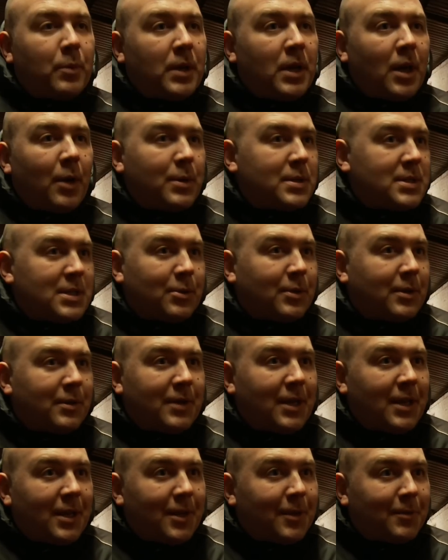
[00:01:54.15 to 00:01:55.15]
We know we're still
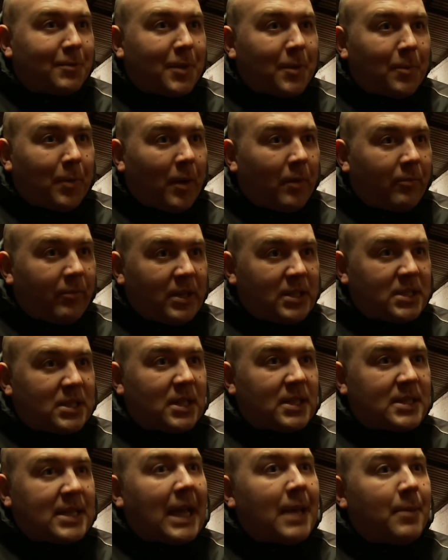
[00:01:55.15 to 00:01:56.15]
in the bottom reaches
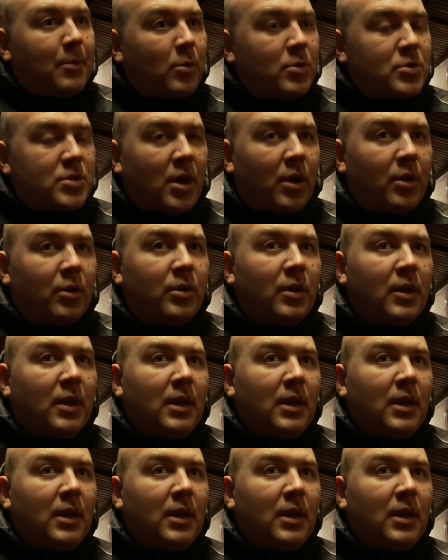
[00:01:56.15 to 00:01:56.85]
of the table. So